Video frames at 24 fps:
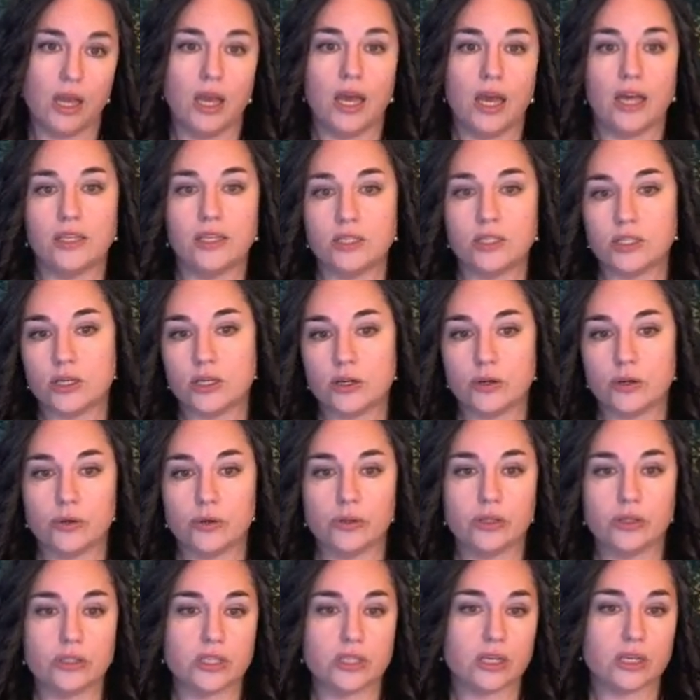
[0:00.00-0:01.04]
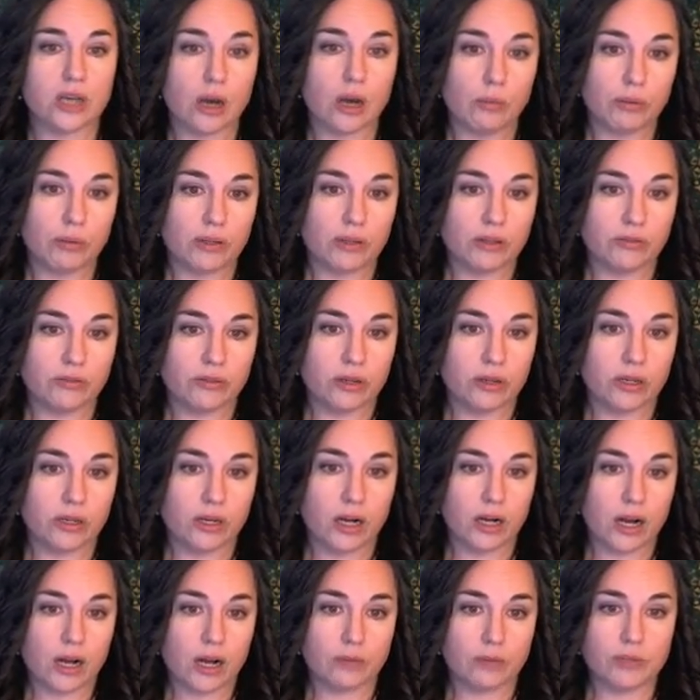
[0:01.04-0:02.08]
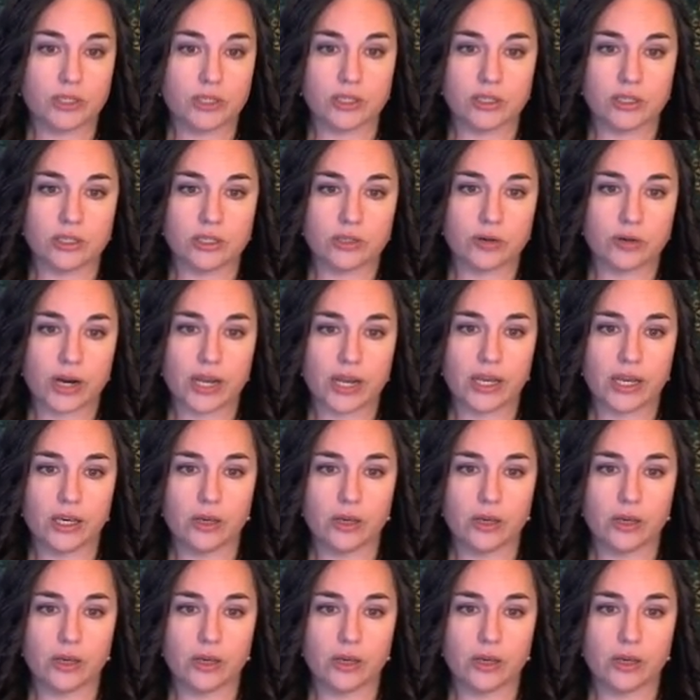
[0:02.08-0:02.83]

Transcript: And so there's a couple of options, right?